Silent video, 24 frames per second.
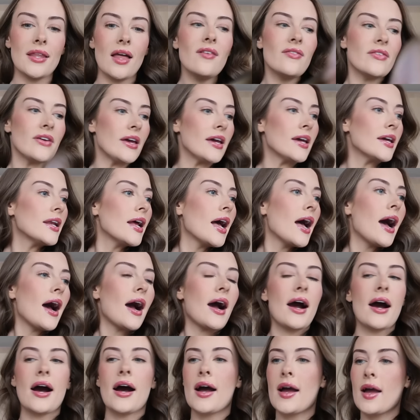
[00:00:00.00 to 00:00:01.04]
love it.
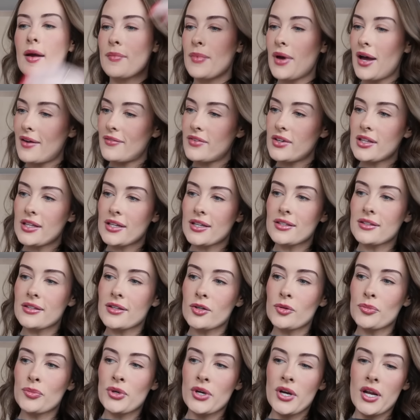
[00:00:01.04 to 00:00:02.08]
I'm having like a
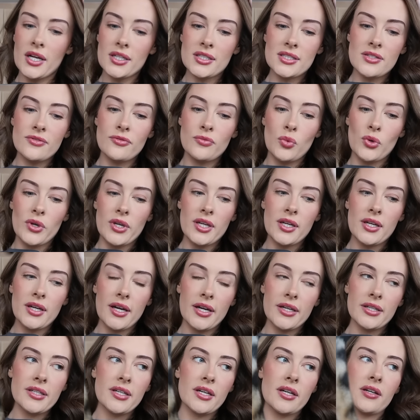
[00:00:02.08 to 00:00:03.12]
little productive morning,
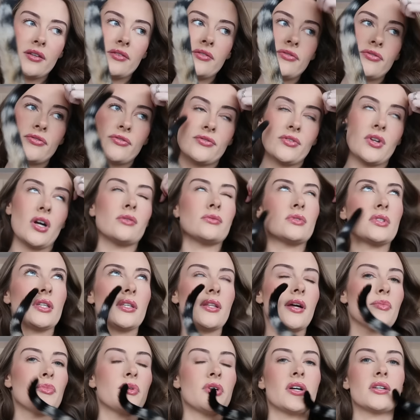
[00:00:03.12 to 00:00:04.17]
kind of. Not really
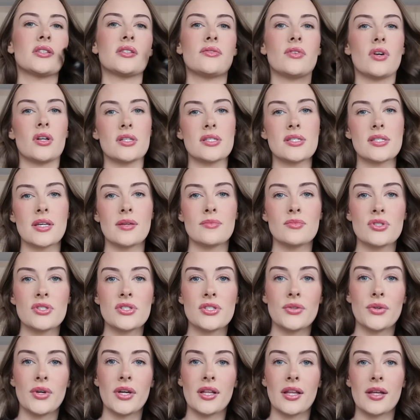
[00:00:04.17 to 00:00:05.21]
that productive, honestly. I'm just
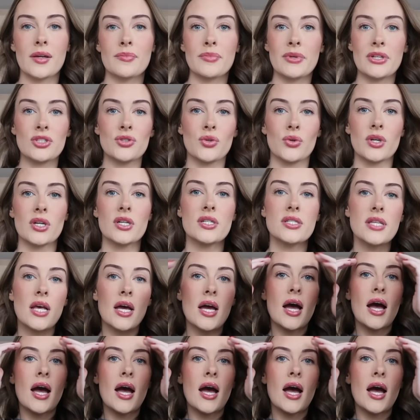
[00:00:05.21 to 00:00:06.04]
doing like my chores.